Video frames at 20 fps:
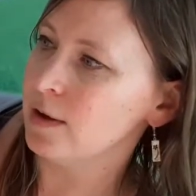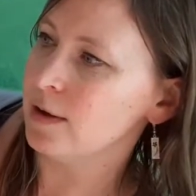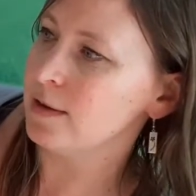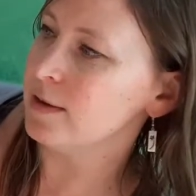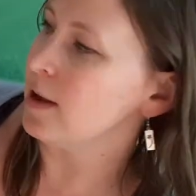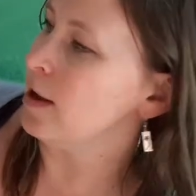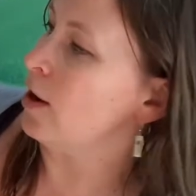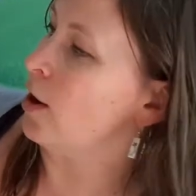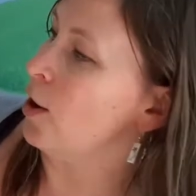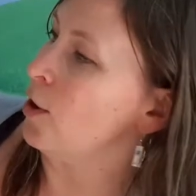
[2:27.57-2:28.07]

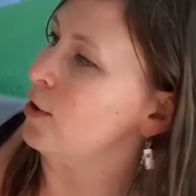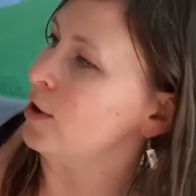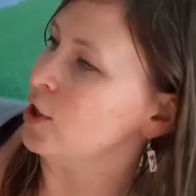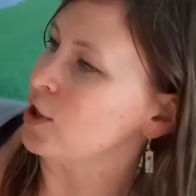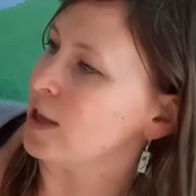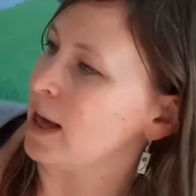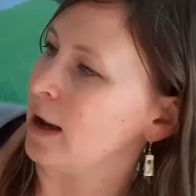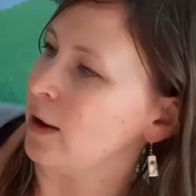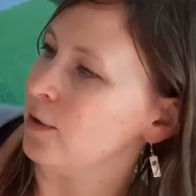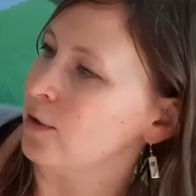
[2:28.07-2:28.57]
So Lola
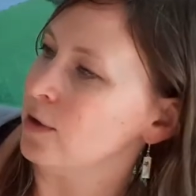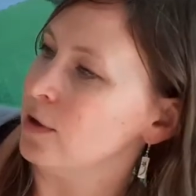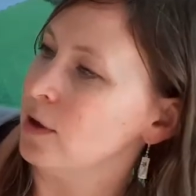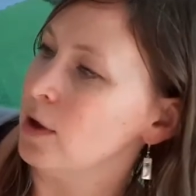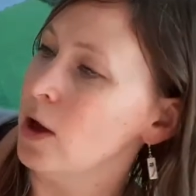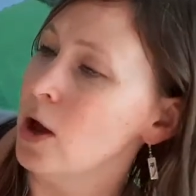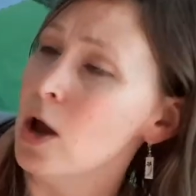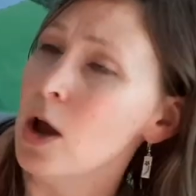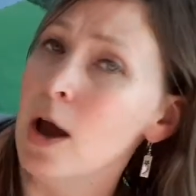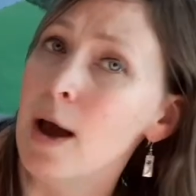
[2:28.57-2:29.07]
shouts,
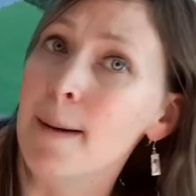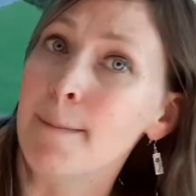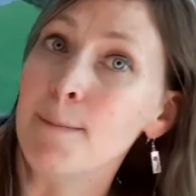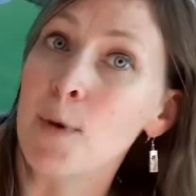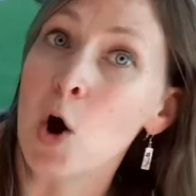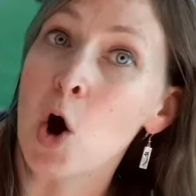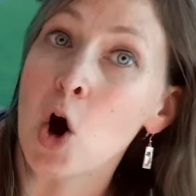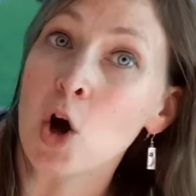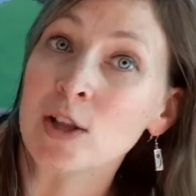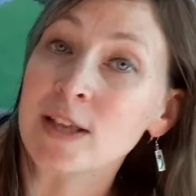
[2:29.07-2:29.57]

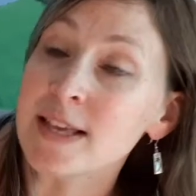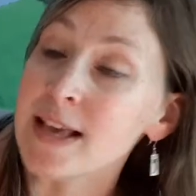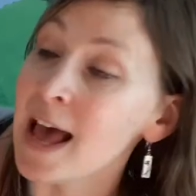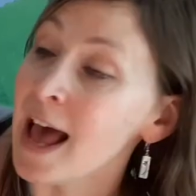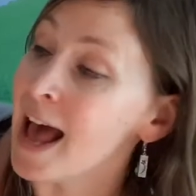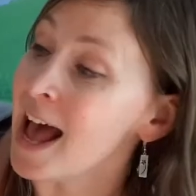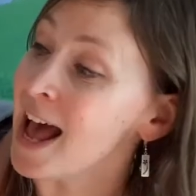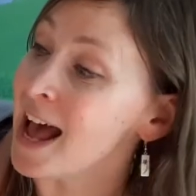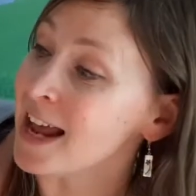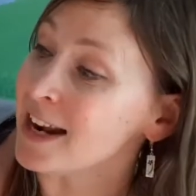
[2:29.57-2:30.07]

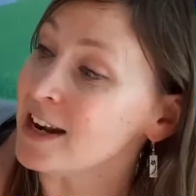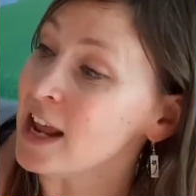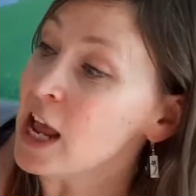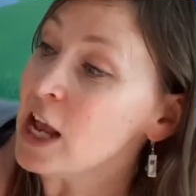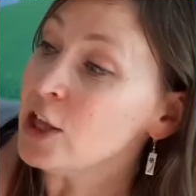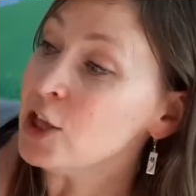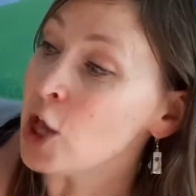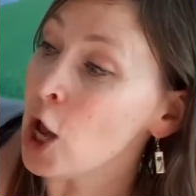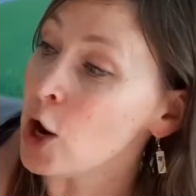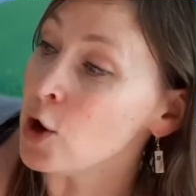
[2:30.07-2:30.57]
Morton,
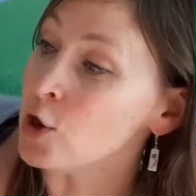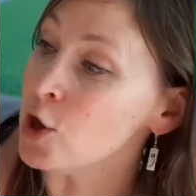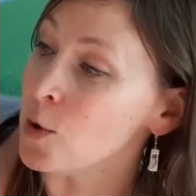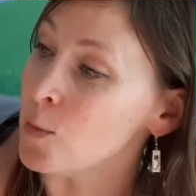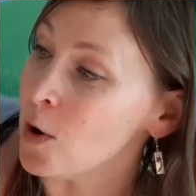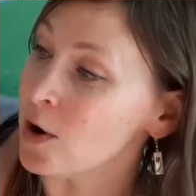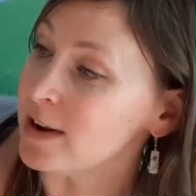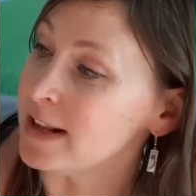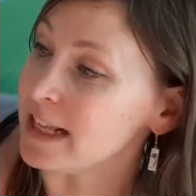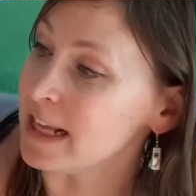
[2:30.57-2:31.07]
don't you
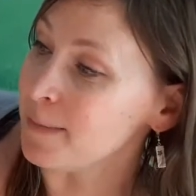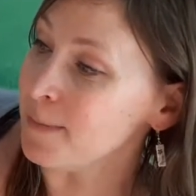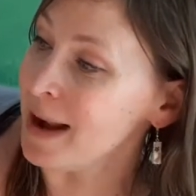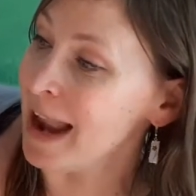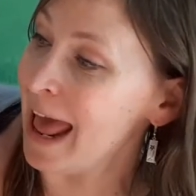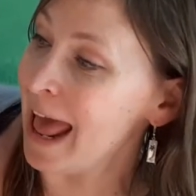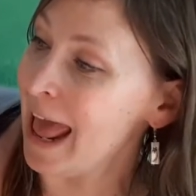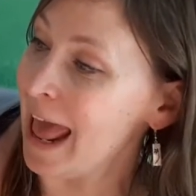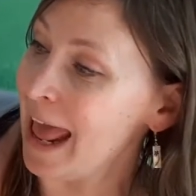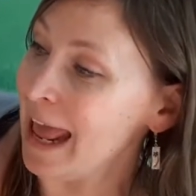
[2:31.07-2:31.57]
want to
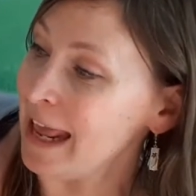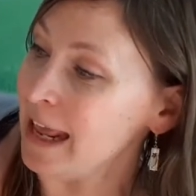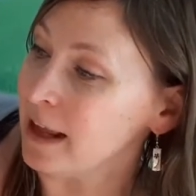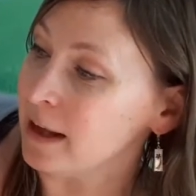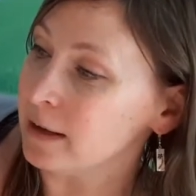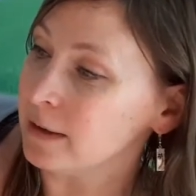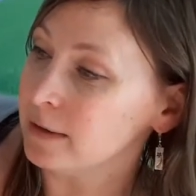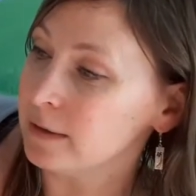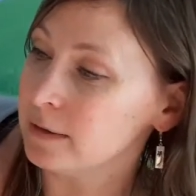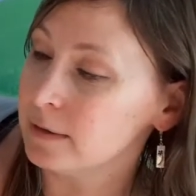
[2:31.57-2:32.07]
play?
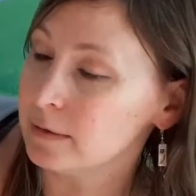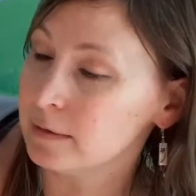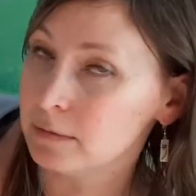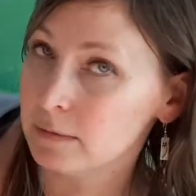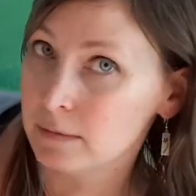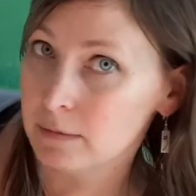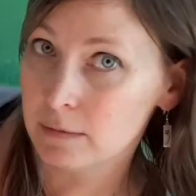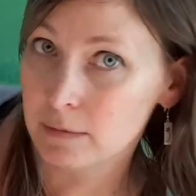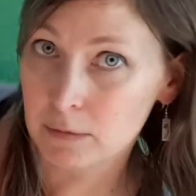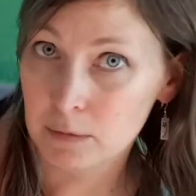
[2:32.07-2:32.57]

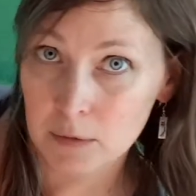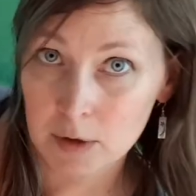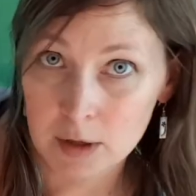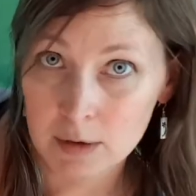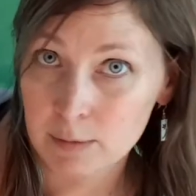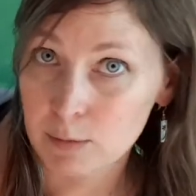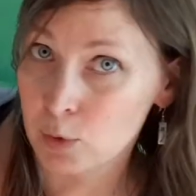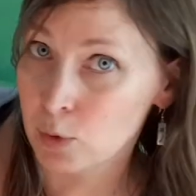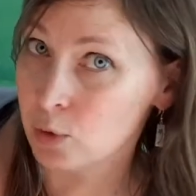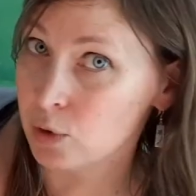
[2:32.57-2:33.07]

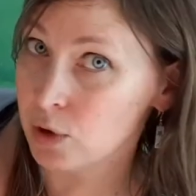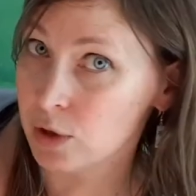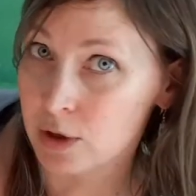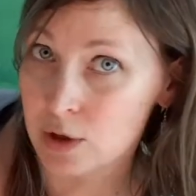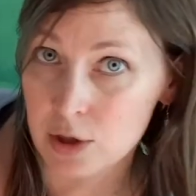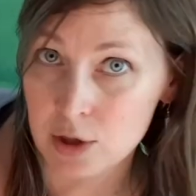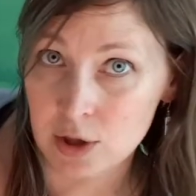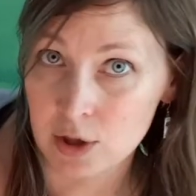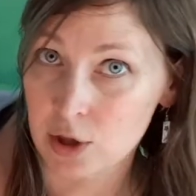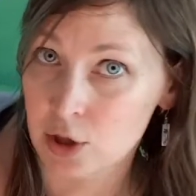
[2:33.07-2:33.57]

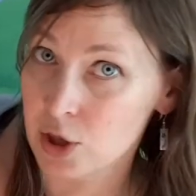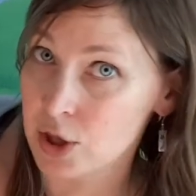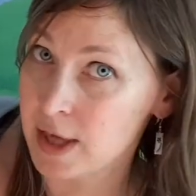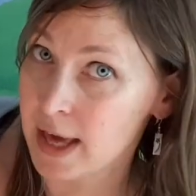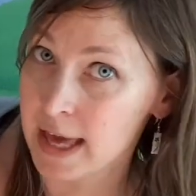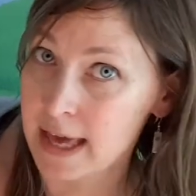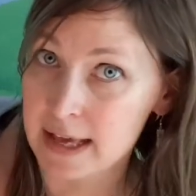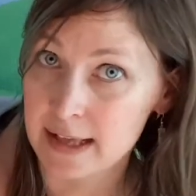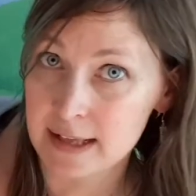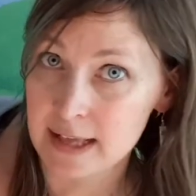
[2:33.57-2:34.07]
Morton just
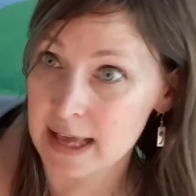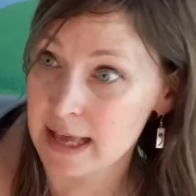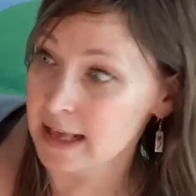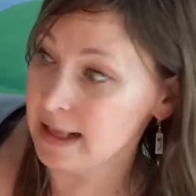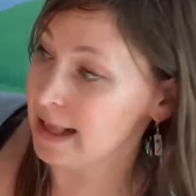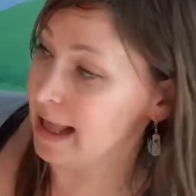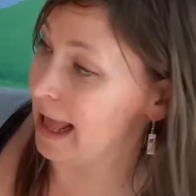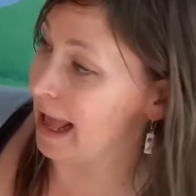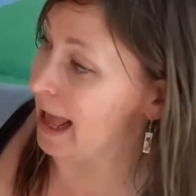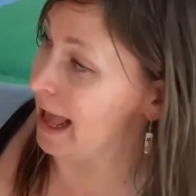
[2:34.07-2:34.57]
shakes his
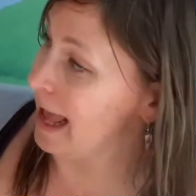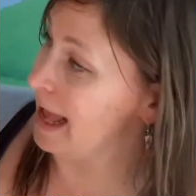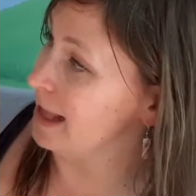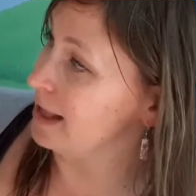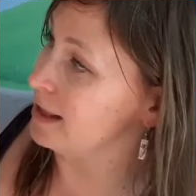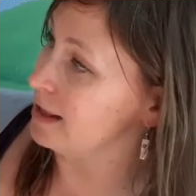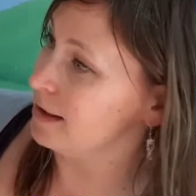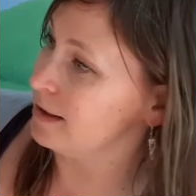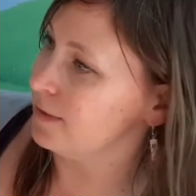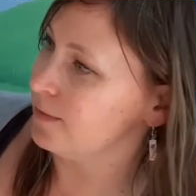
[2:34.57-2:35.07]
head.
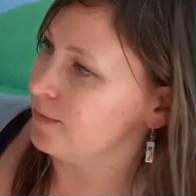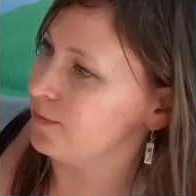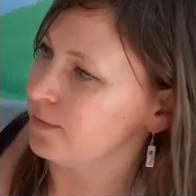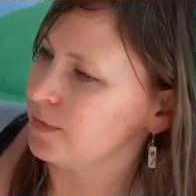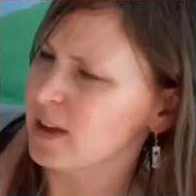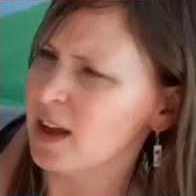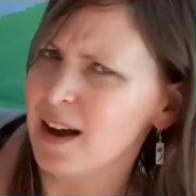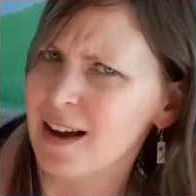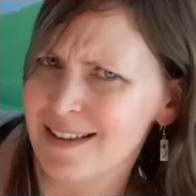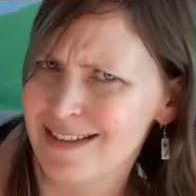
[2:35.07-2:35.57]

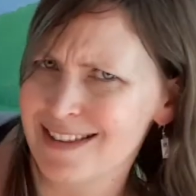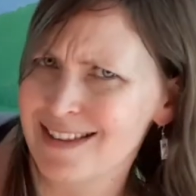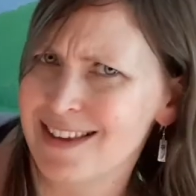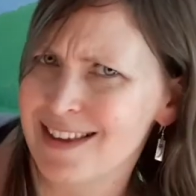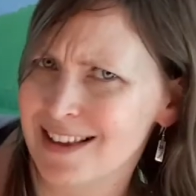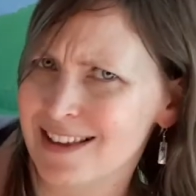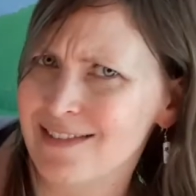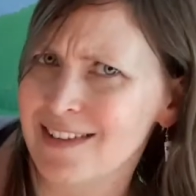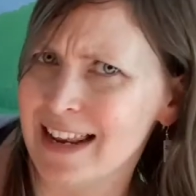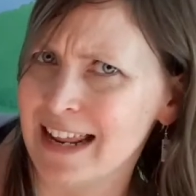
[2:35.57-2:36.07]
I think
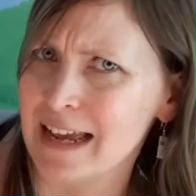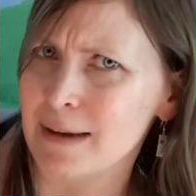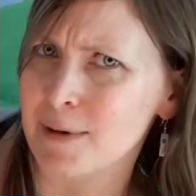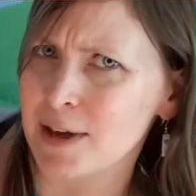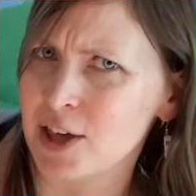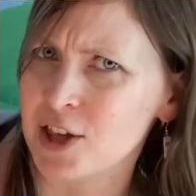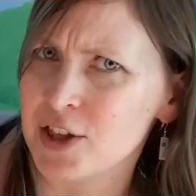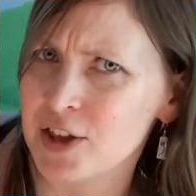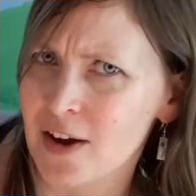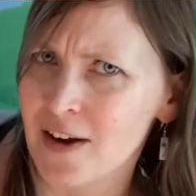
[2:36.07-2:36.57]
he's feeling a
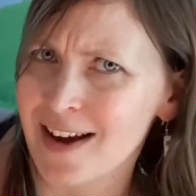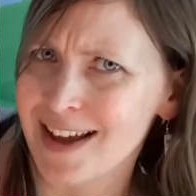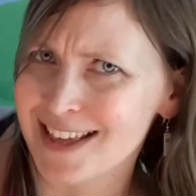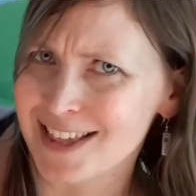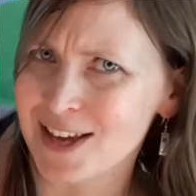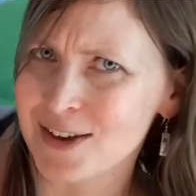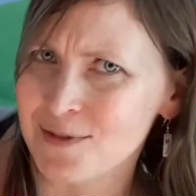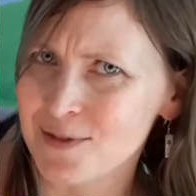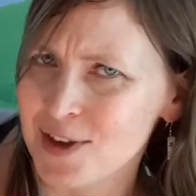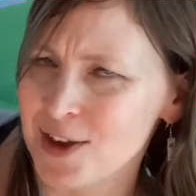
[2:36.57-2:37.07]
bit shy,
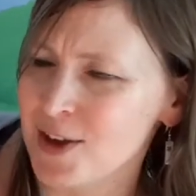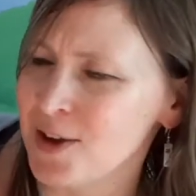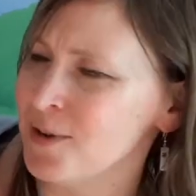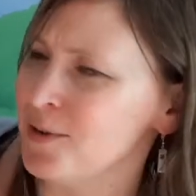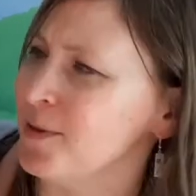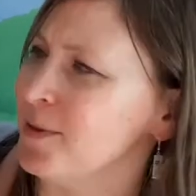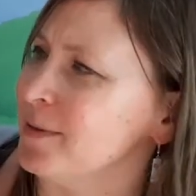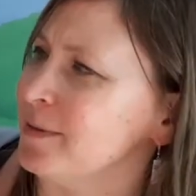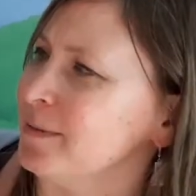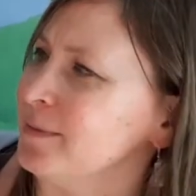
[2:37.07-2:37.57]
don't you?